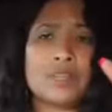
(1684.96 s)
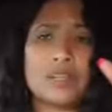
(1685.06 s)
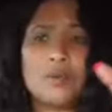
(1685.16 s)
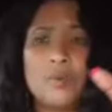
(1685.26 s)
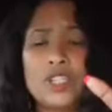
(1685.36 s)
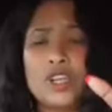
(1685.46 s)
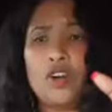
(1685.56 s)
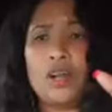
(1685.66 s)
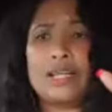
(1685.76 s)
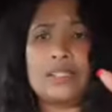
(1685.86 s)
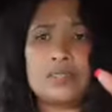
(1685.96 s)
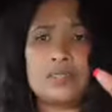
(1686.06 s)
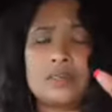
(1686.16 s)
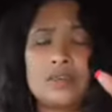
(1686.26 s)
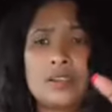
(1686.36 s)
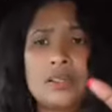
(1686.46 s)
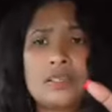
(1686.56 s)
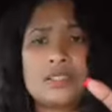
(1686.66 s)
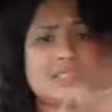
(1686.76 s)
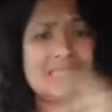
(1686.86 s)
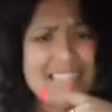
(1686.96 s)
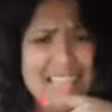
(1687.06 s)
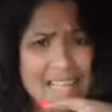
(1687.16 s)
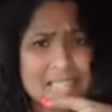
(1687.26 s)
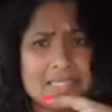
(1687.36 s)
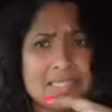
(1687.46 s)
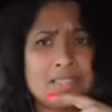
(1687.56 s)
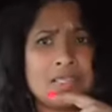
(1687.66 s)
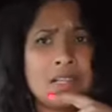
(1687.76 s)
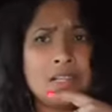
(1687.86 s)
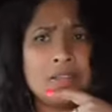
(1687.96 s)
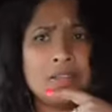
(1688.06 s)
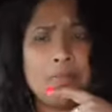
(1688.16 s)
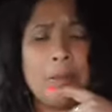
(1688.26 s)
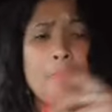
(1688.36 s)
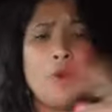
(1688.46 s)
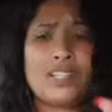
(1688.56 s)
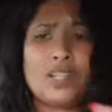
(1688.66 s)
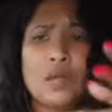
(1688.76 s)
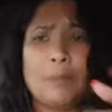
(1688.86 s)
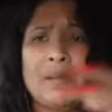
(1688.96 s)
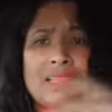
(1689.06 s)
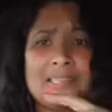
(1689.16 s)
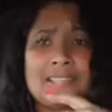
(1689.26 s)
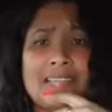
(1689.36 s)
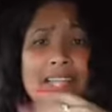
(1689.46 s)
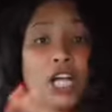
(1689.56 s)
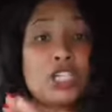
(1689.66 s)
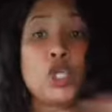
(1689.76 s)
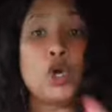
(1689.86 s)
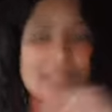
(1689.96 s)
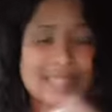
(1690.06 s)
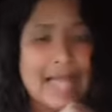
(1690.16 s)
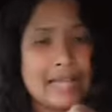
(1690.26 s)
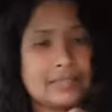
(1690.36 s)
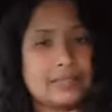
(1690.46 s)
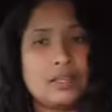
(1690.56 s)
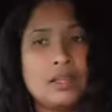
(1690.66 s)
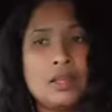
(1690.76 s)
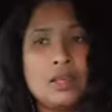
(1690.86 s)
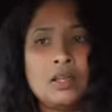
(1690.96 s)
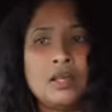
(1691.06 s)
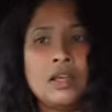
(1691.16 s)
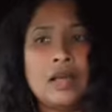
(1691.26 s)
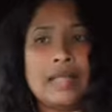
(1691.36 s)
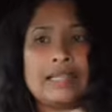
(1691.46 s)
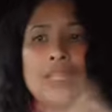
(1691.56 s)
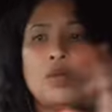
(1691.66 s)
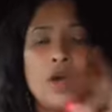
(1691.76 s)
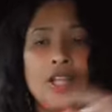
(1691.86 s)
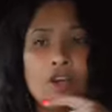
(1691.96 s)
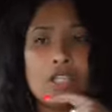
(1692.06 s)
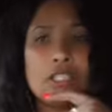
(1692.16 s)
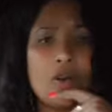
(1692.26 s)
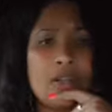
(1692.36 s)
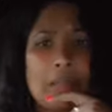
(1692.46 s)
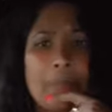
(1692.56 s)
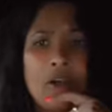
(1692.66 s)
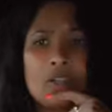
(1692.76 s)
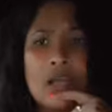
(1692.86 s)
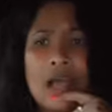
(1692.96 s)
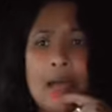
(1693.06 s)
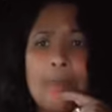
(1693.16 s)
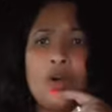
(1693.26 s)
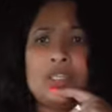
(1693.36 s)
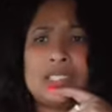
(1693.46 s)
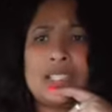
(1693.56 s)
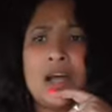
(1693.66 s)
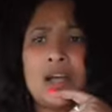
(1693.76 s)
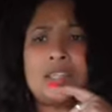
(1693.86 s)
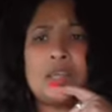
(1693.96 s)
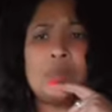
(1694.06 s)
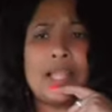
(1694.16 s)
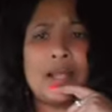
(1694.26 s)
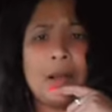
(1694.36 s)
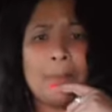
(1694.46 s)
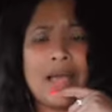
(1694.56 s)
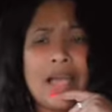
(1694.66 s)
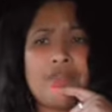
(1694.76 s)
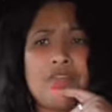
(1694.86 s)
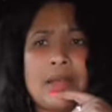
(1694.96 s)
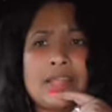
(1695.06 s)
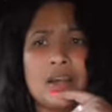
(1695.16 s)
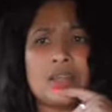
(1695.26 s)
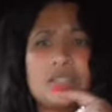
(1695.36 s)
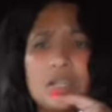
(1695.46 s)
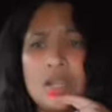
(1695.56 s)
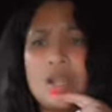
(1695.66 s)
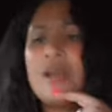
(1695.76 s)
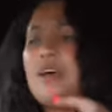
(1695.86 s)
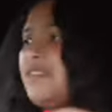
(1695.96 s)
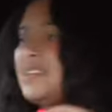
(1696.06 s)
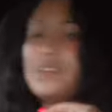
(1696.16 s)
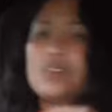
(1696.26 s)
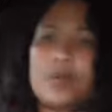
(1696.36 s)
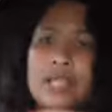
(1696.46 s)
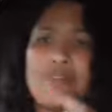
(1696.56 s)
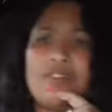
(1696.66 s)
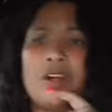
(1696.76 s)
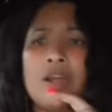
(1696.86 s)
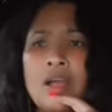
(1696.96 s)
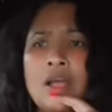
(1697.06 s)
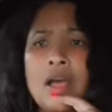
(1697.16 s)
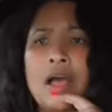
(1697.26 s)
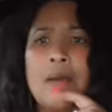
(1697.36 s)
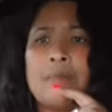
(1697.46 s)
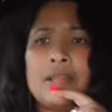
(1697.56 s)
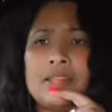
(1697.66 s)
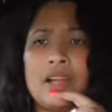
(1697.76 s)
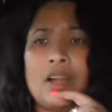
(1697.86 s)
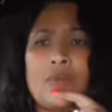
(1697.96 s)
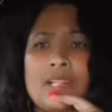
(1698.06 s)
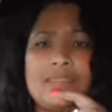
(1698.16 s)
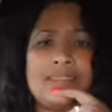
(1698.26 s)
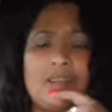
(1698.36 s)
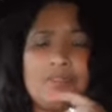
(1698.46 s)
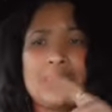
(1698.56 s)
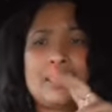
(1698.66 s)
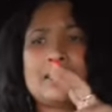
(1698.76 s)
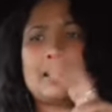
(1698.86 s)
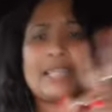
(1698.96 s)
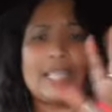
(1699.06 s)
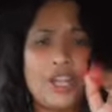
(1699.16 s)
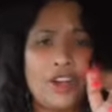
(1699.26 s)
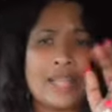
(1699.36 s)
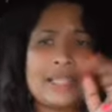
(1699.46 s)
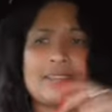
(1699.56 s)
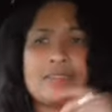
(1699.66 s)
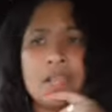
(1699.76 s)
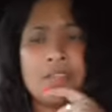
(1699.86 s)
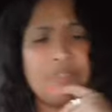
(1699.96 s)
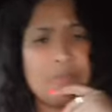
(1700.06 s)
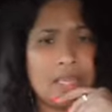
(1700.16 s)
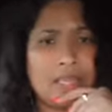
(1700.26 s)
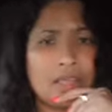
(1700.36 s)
what do you call it? Snacks. More than one person said they got no snacks. And then the one girl talking about, I'm going to the doctor, and when I come back from my doctor visit or whatever, they already served the dinner and there's none for me.